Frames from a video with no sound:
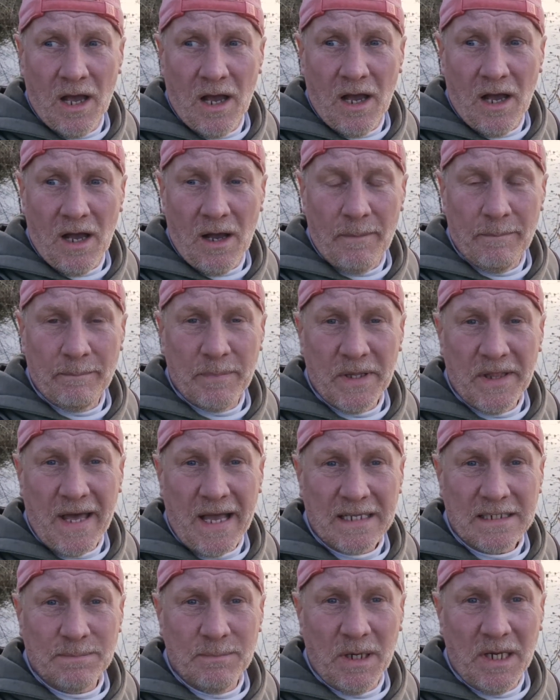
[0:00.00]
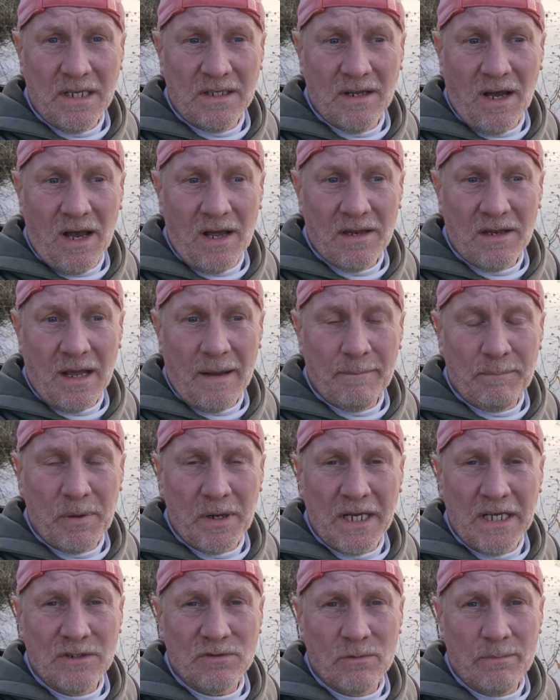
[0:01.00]
But that's me done, and
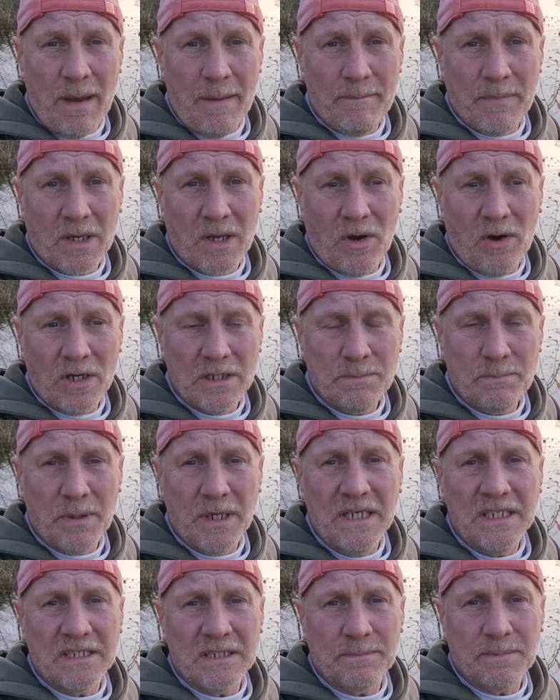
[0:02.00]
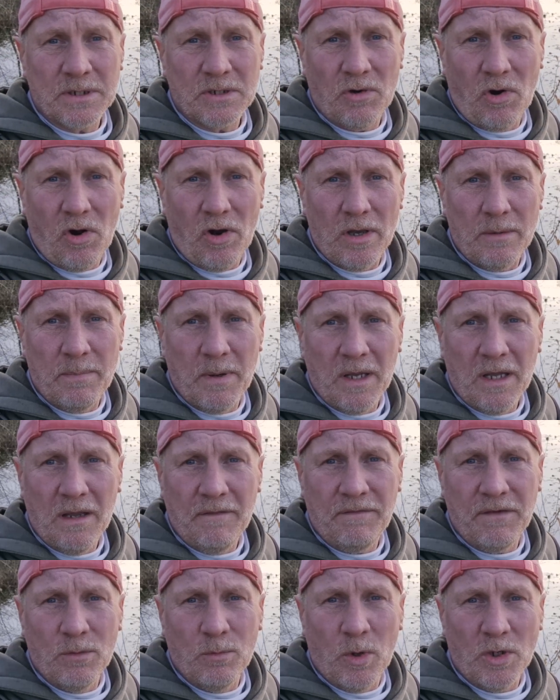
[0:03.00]
please remember, guys, please subscribe.
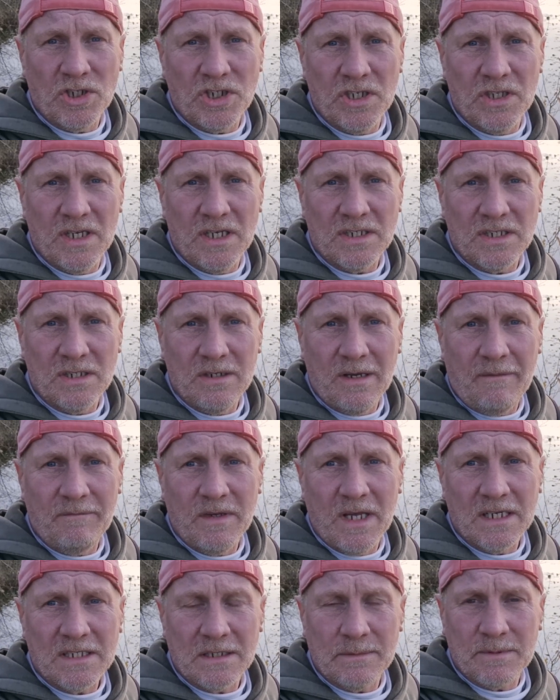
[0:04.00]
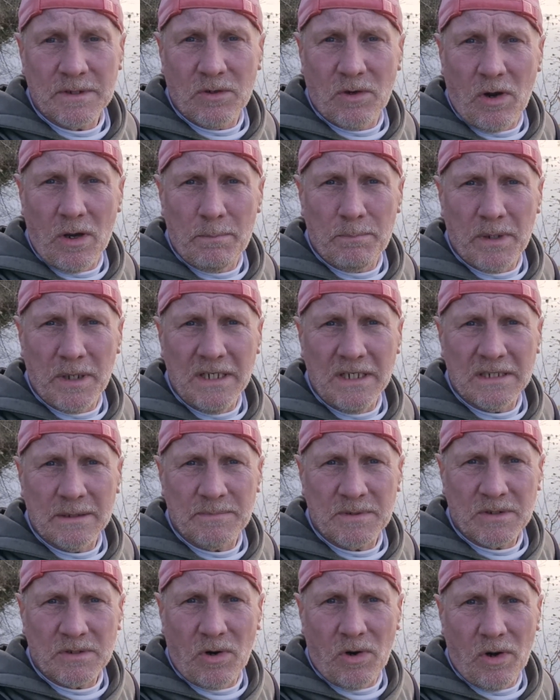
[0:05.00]
If you're watching this and you haven't yet subscribed, please
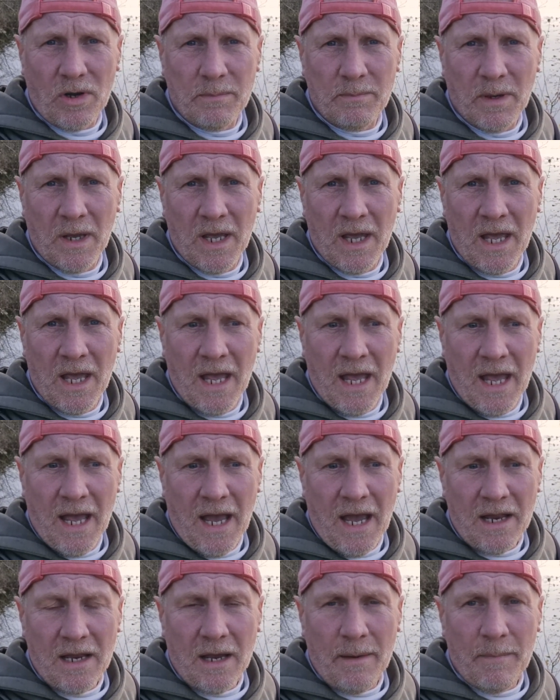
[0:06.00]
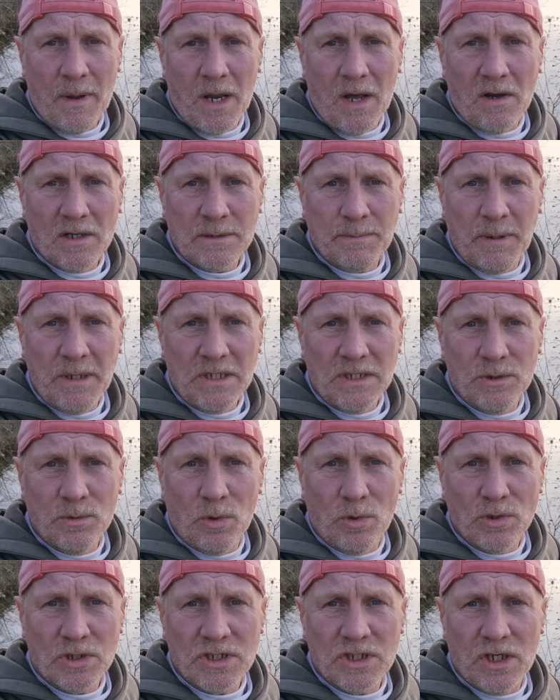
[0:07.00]
subscribe, and I'll speak to
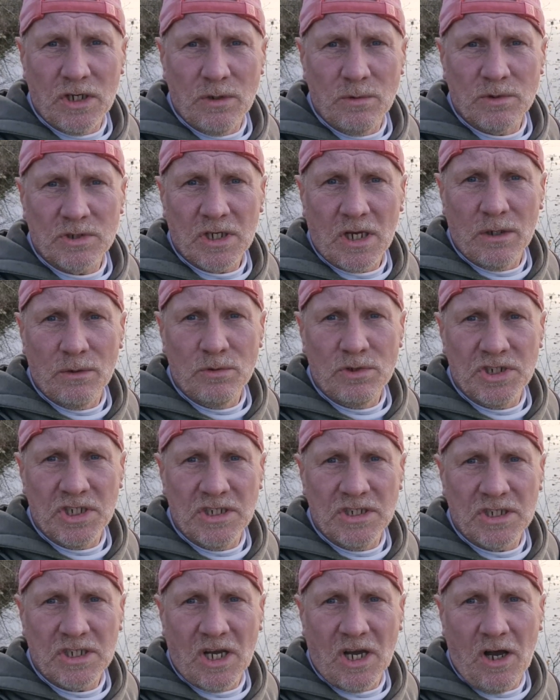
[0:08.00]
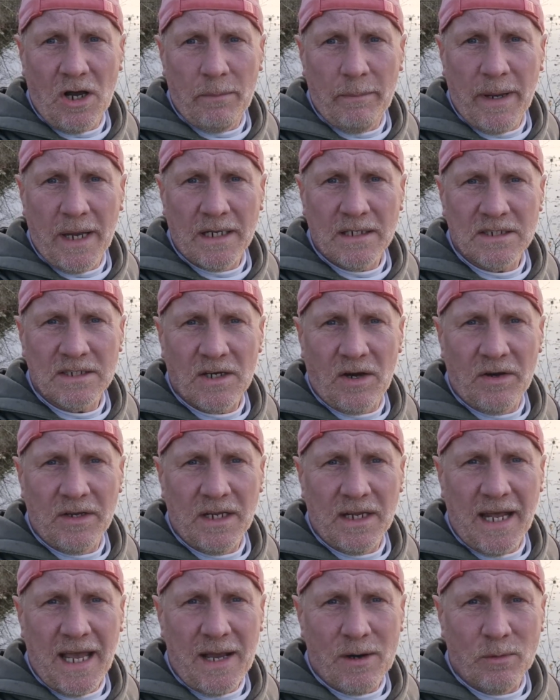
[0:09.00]
you all soon. So Ginger Carpman
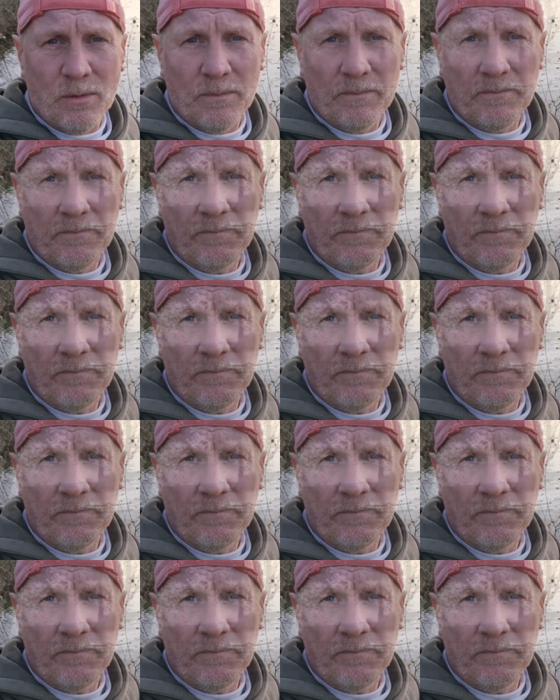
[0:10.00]
signing out.